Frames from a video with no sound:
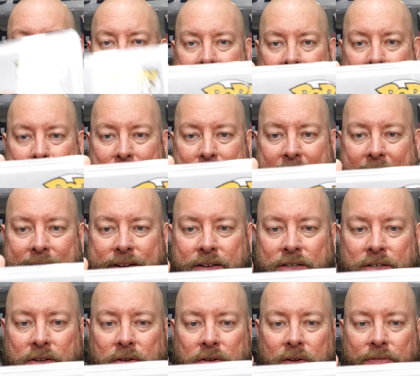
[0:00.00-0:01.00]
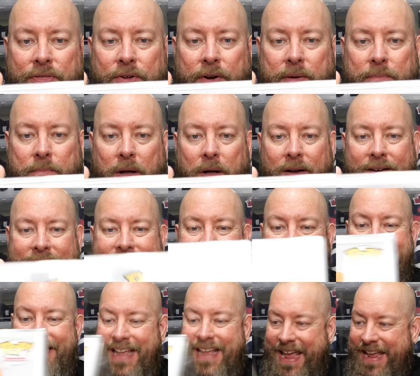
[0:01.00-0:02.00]
Day of packaging, 230 bucks.
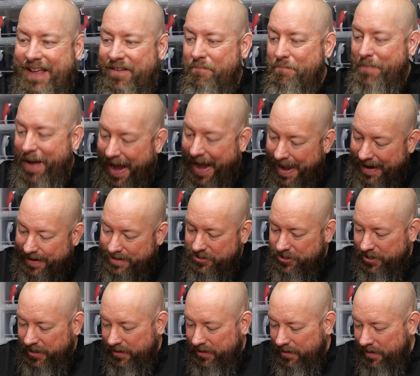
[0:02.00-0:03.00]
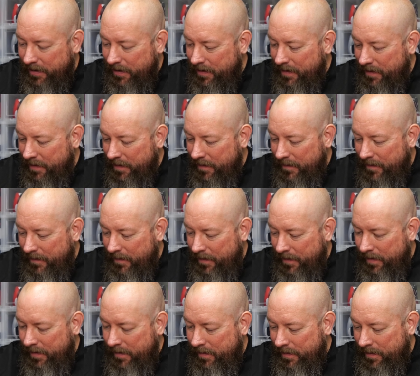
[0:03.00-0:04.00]
The day of packaging.
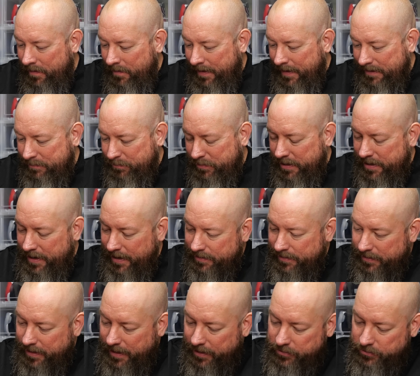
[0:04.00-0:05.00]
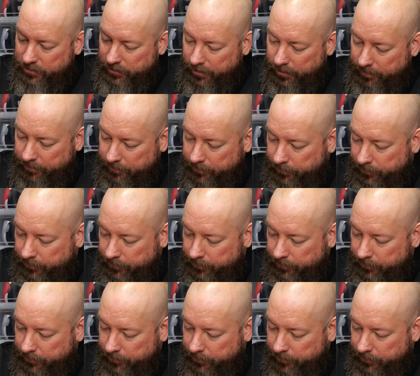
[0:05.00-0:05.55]
That's pretty nice, actually.